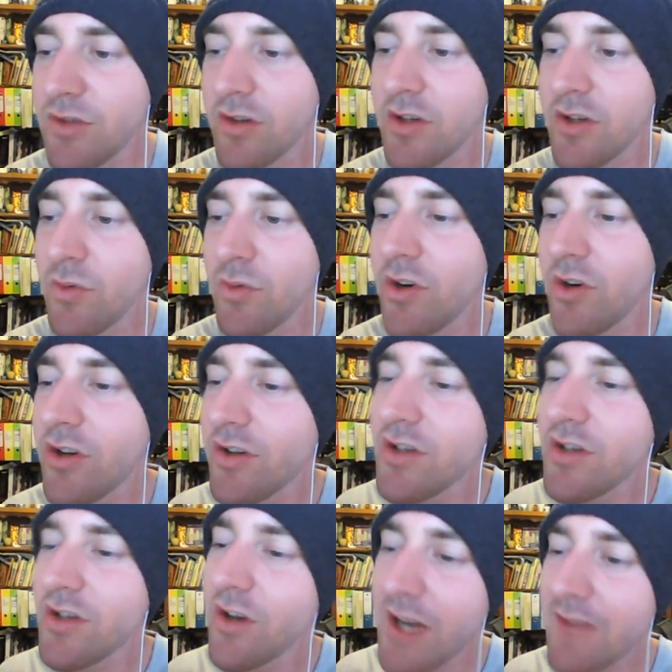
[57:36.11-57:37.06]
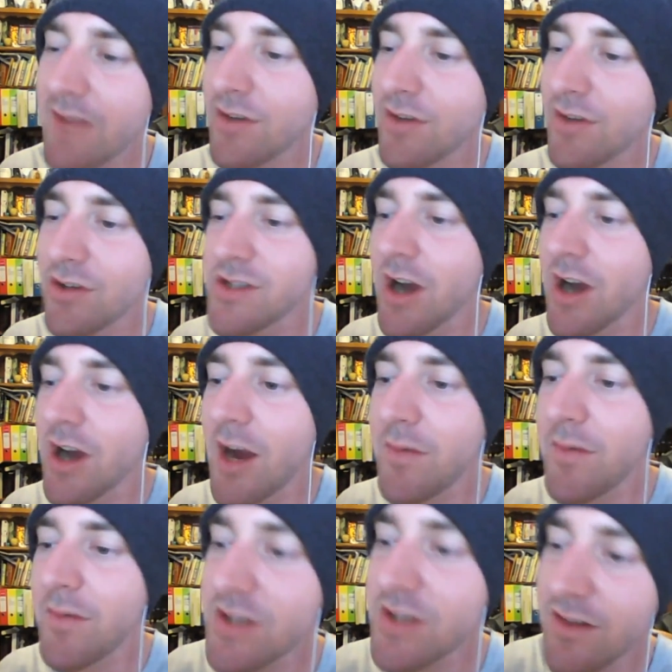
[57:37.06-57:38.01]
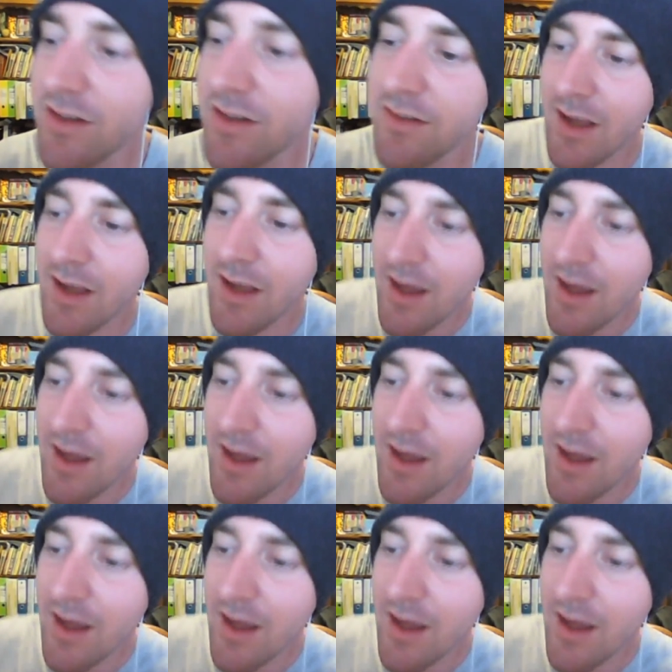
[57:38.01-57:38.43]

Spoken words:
You're not going to have a good time if you're just